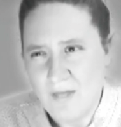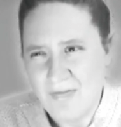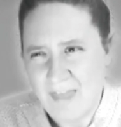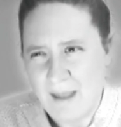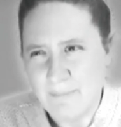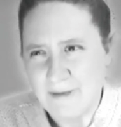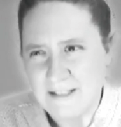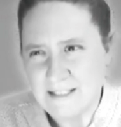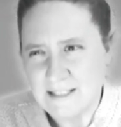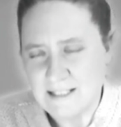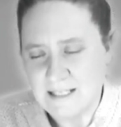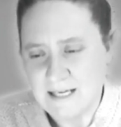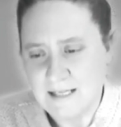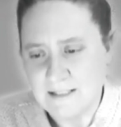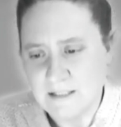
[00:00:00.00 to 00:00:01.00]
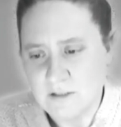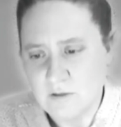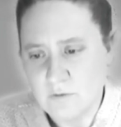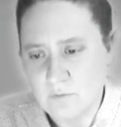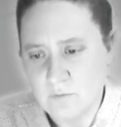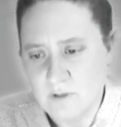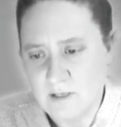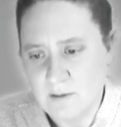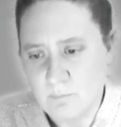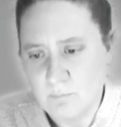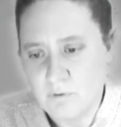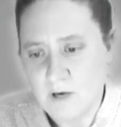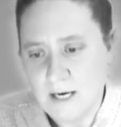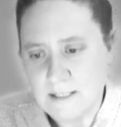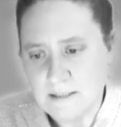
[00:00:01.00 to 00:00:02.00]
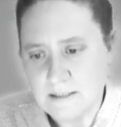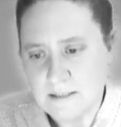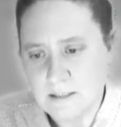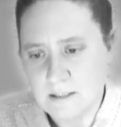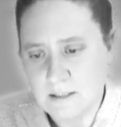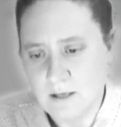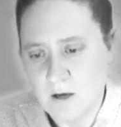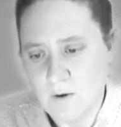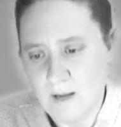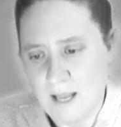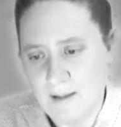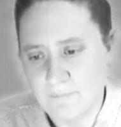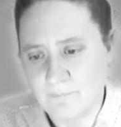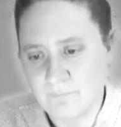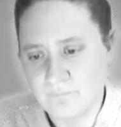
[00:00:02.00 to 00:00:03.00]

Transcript: That means it's connected to the price. Okay.